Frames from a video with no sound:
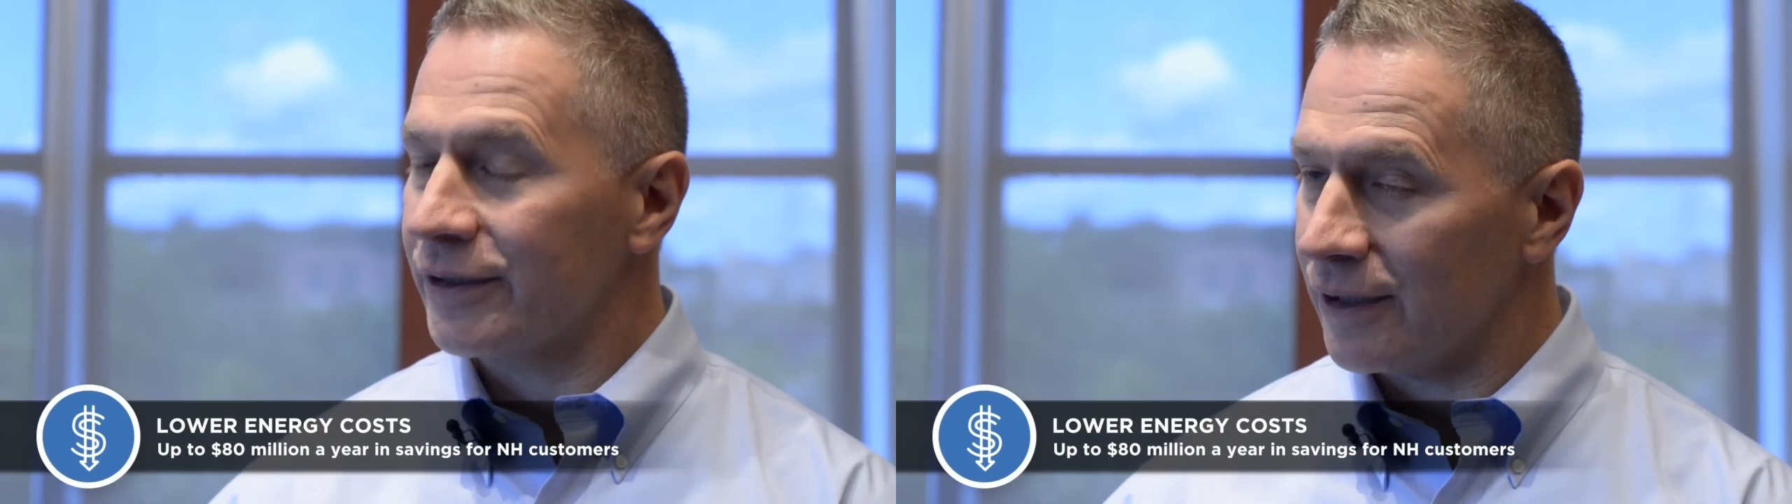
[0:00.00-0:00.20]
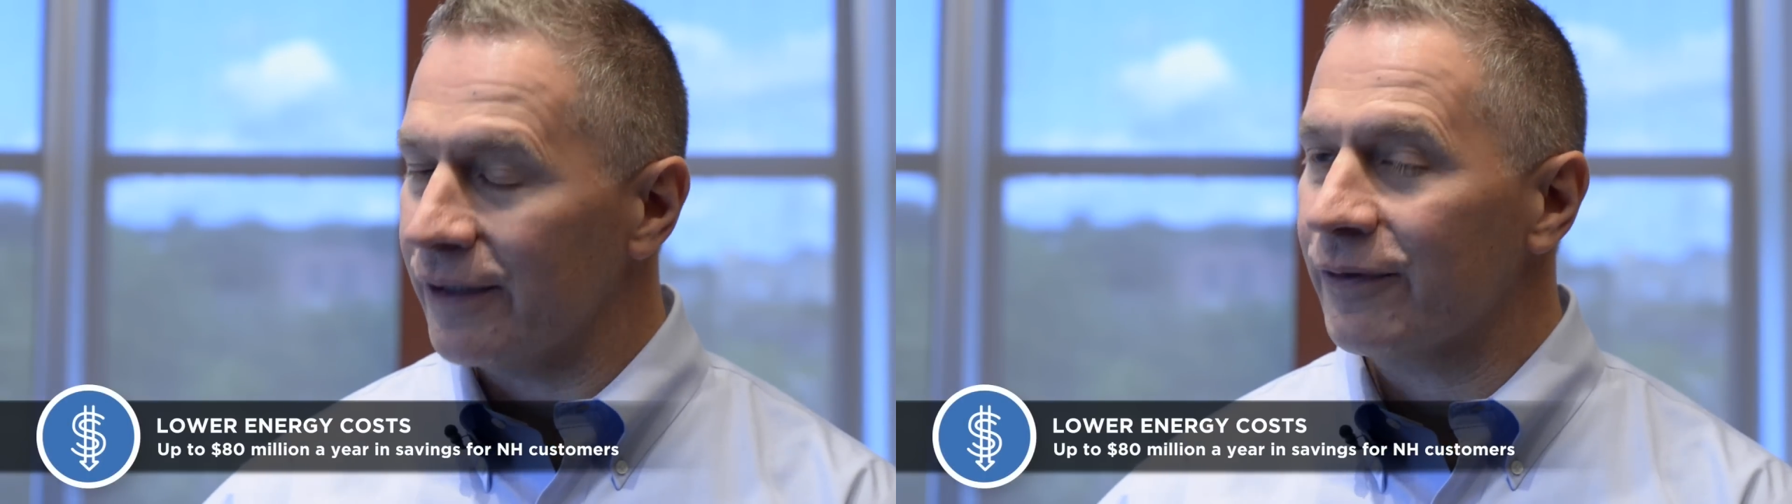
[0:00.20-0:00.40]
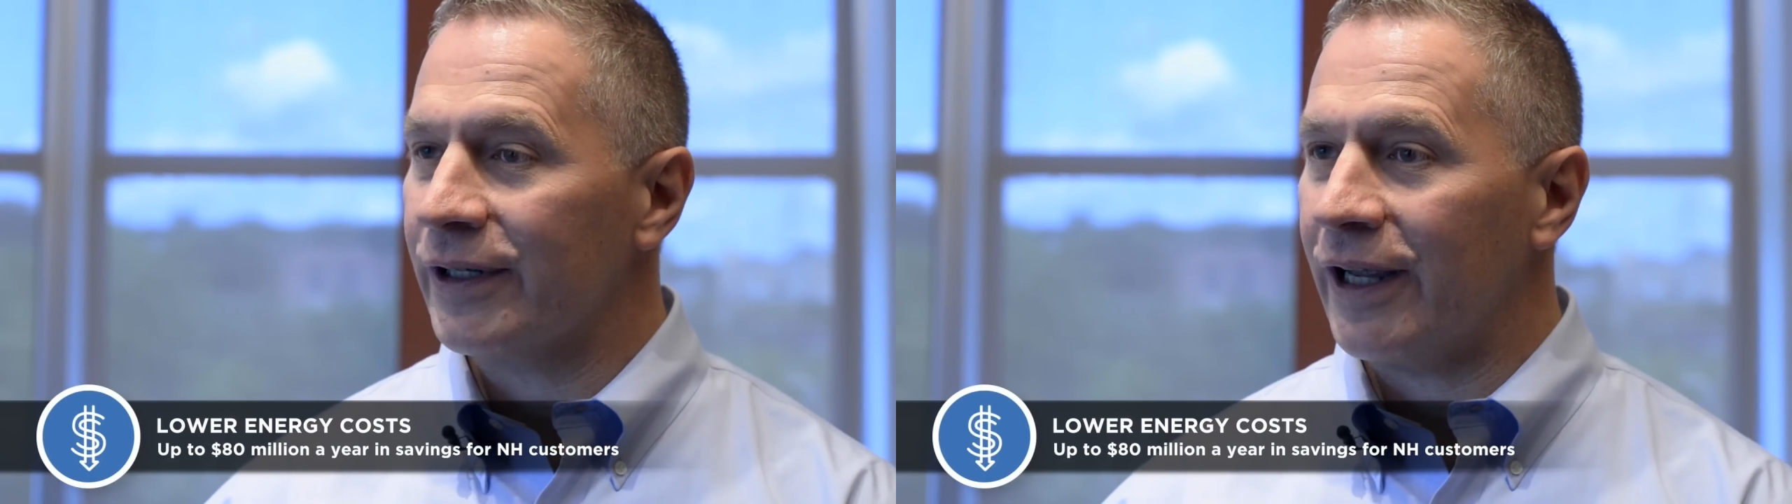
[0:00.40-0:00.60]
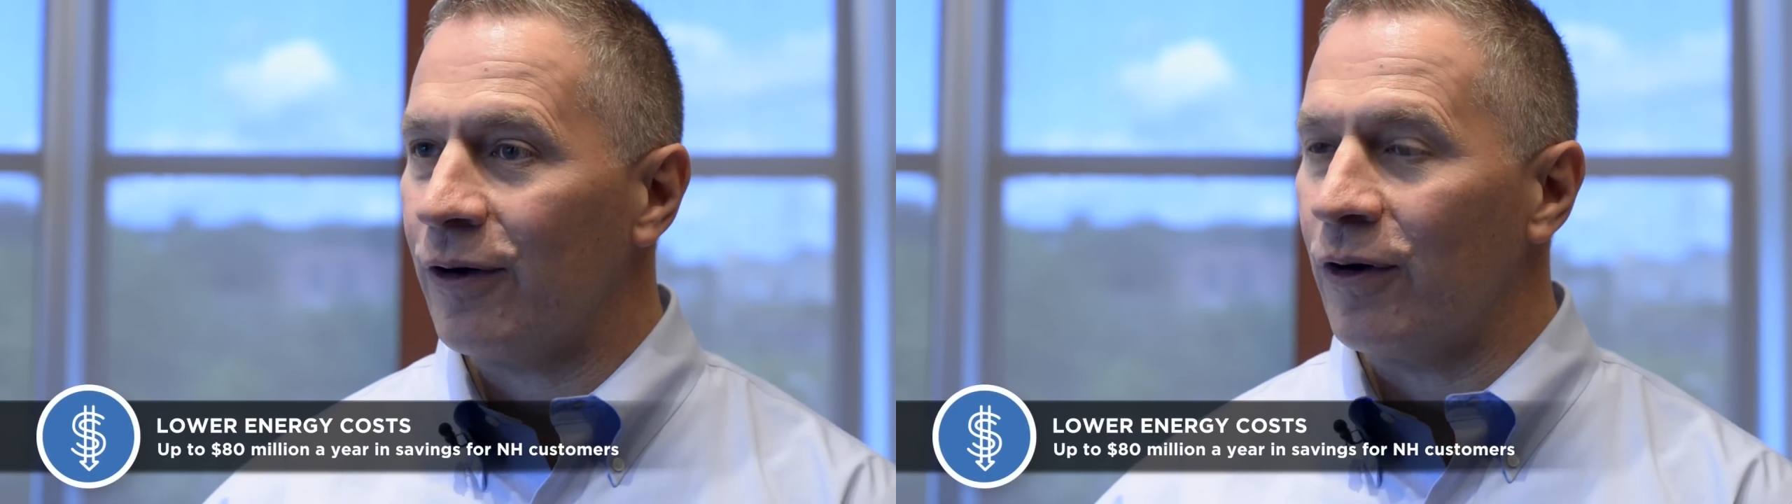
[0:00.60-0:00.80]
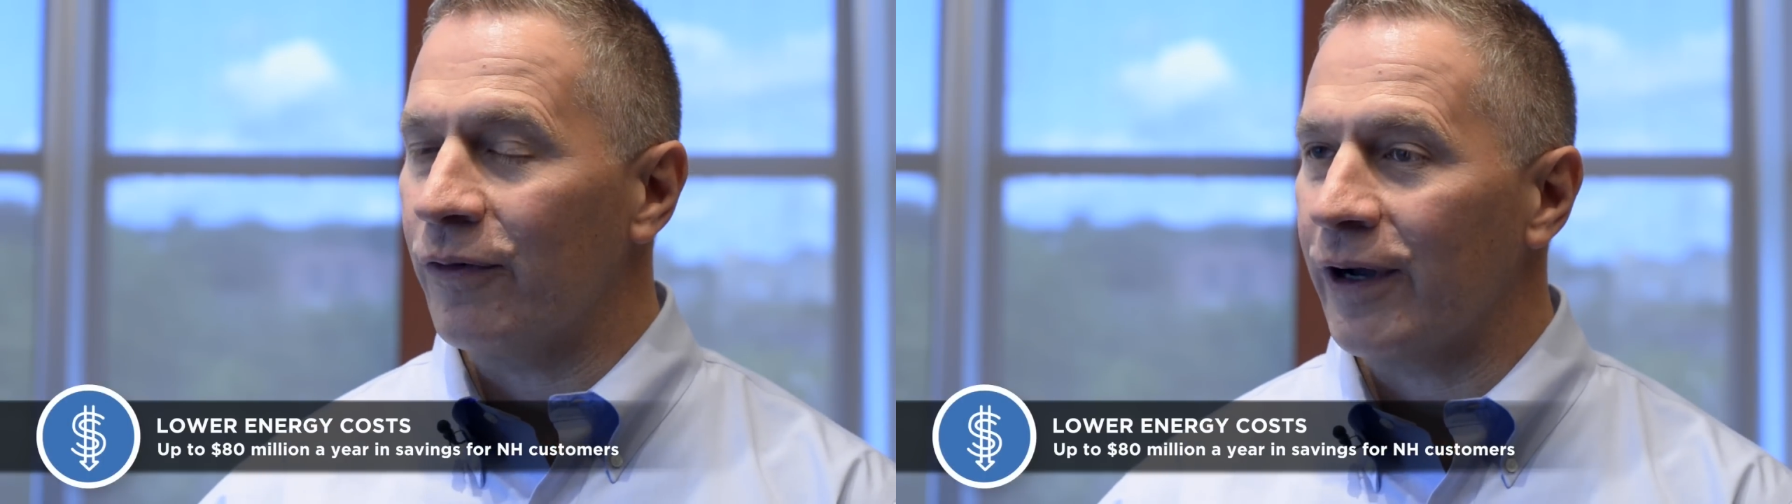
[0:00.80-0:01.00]
deliver
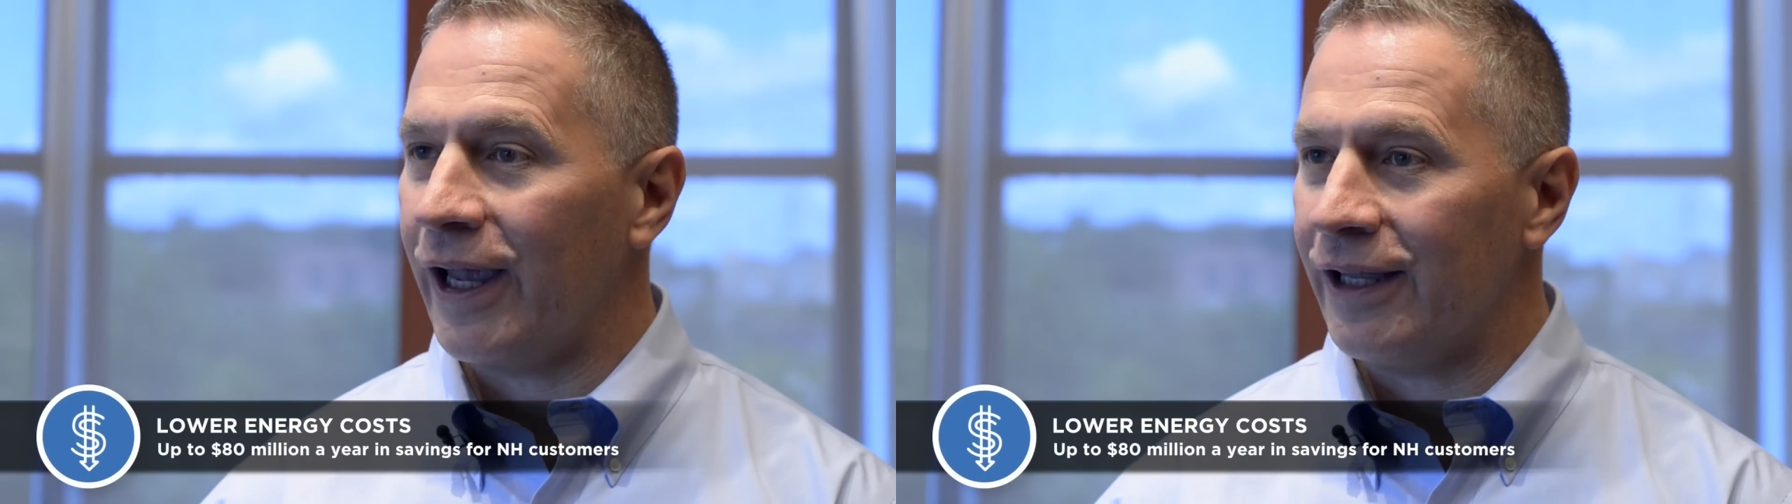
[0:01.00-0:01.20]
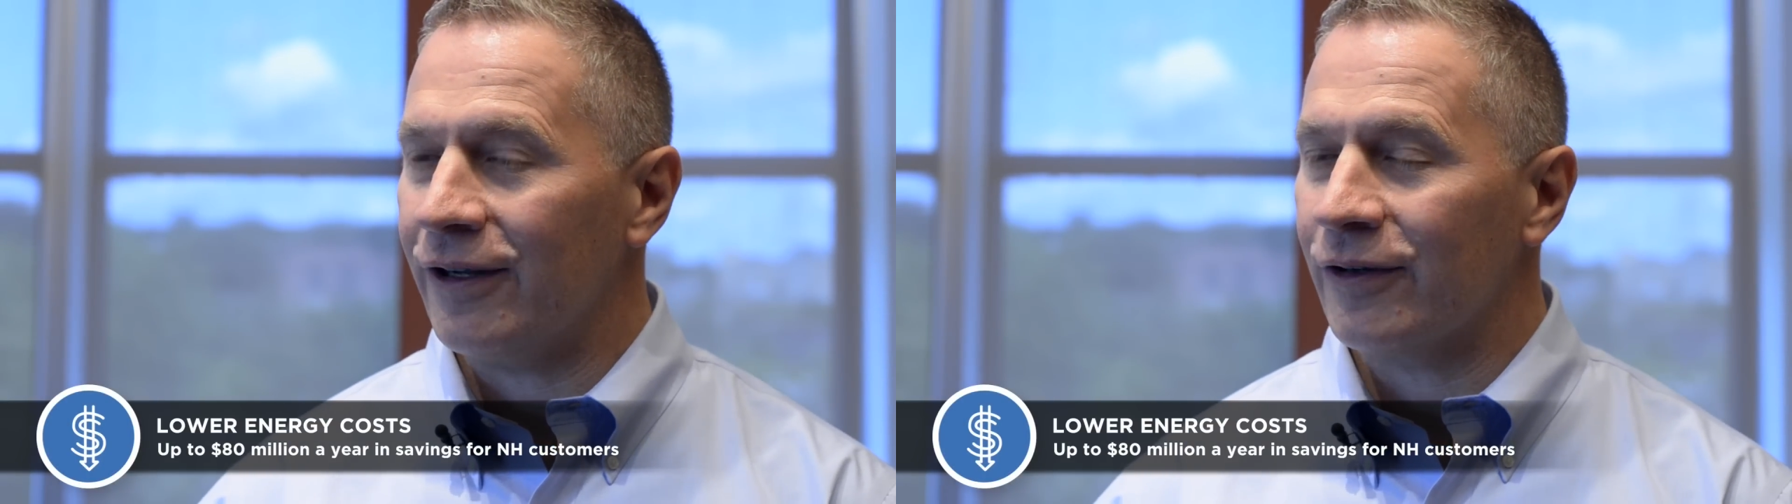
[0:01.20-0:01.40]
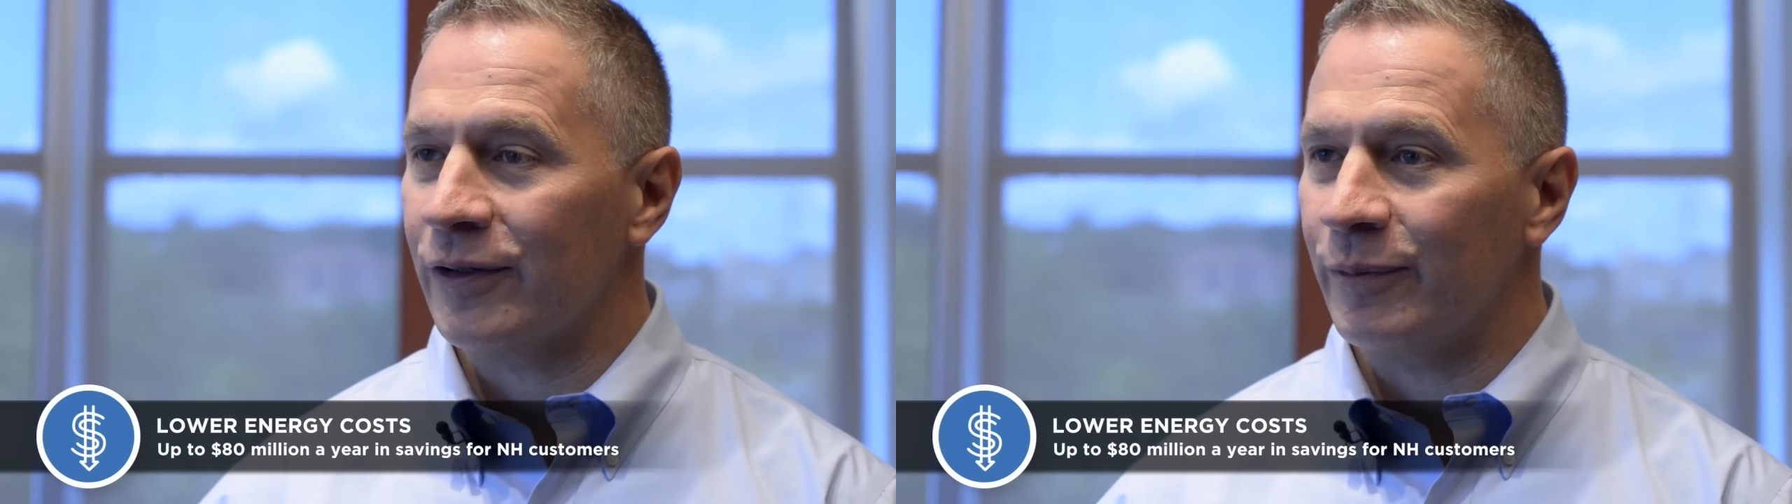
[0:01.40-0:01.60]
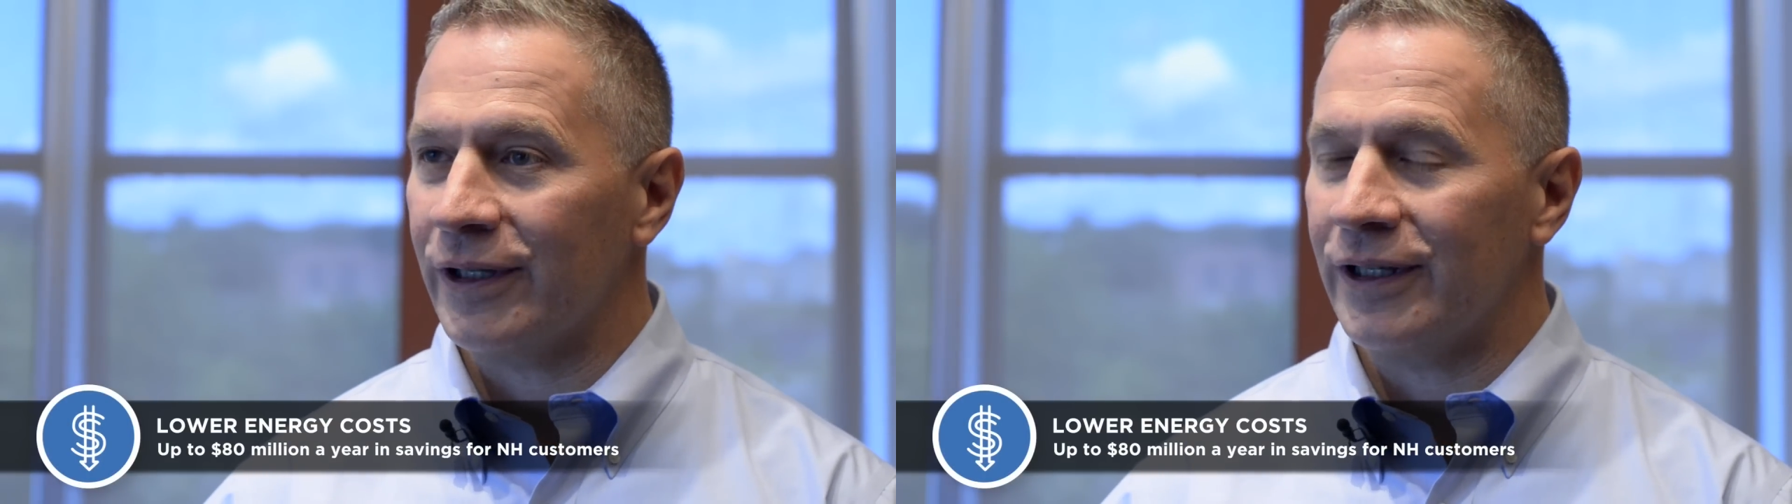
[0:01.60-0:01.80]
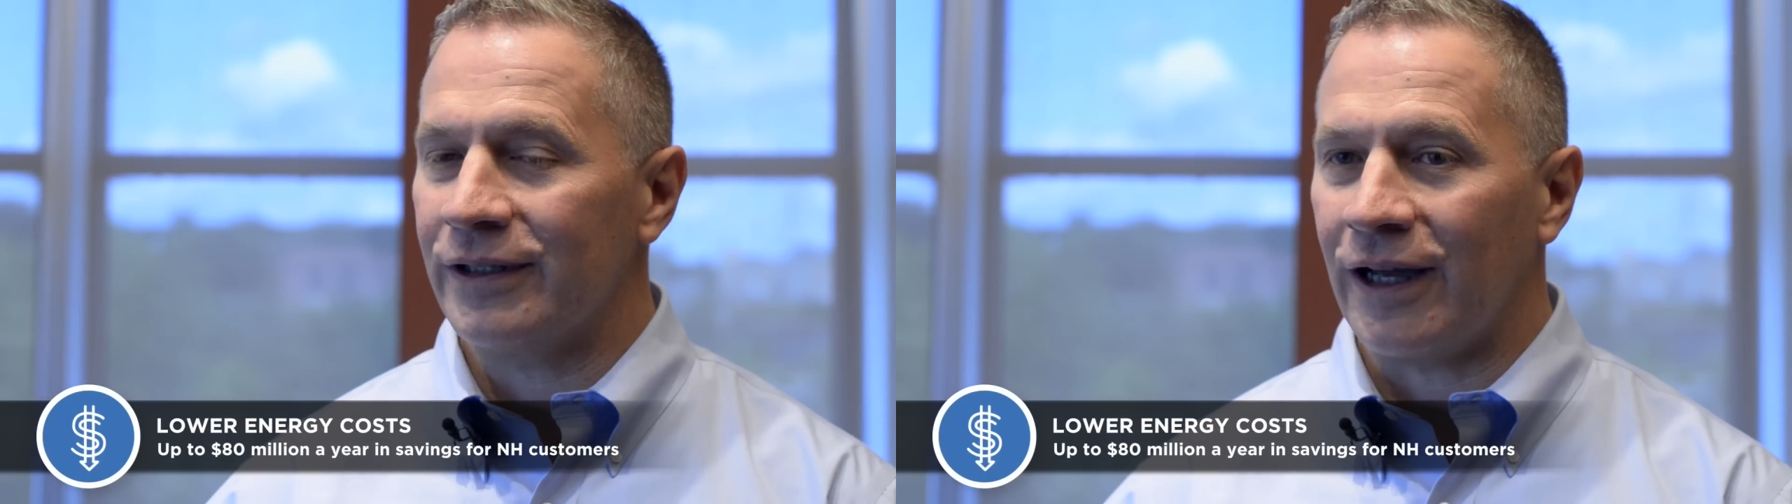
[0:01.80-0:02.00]
now over $800
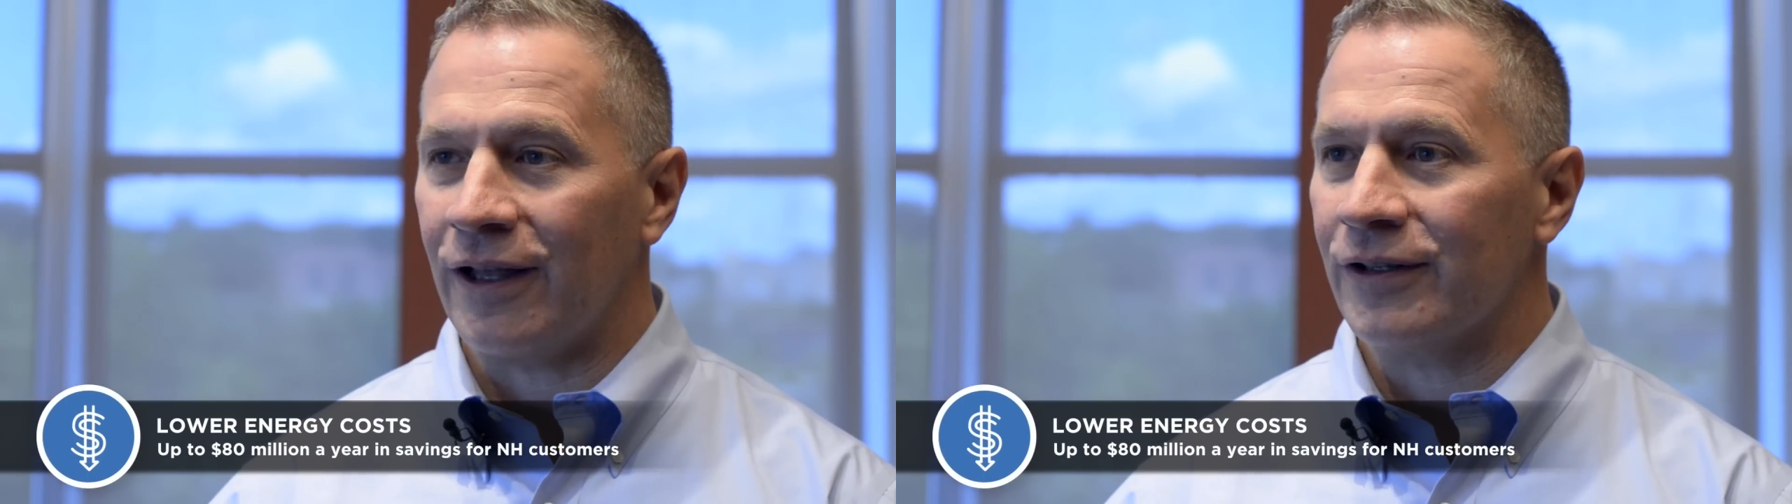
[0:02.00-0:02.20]
million